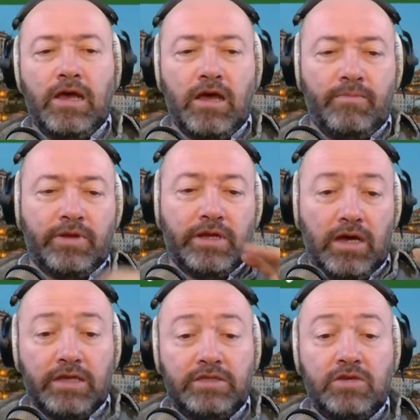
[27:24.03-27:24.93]
But
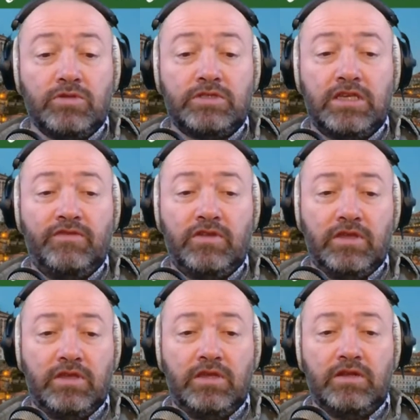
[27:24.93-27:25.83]
I do want to give you
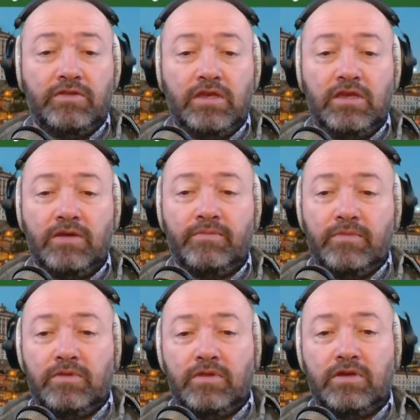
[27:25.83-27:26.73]

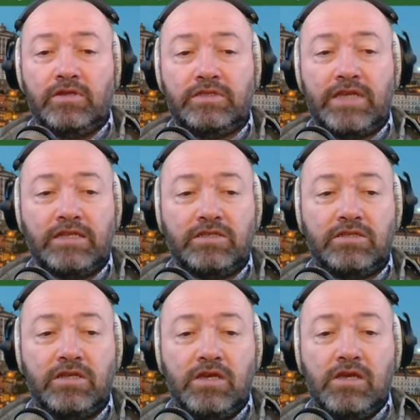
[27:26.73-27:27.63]
the
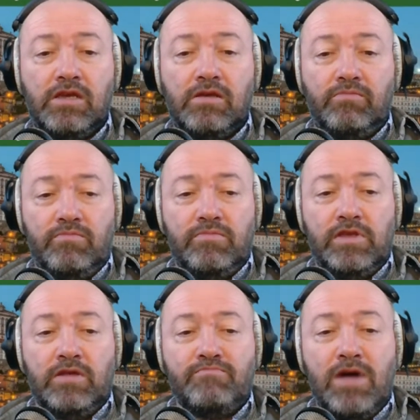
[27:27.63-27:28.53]
condensed,
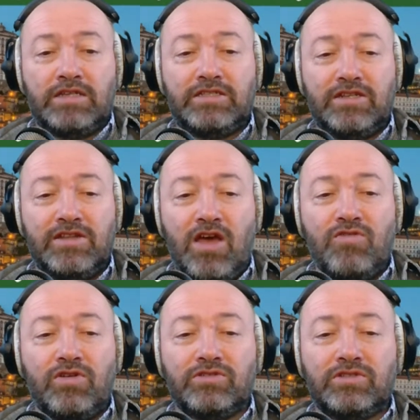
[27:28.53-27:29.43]
must
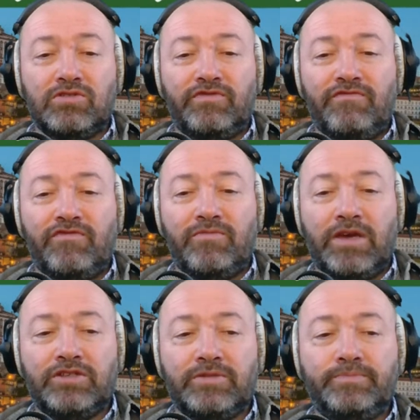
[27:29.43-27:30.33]
know sort of
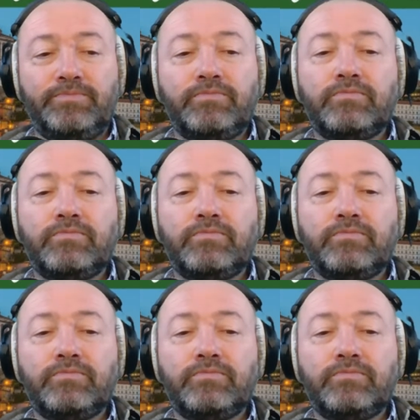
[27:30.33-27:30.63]
information,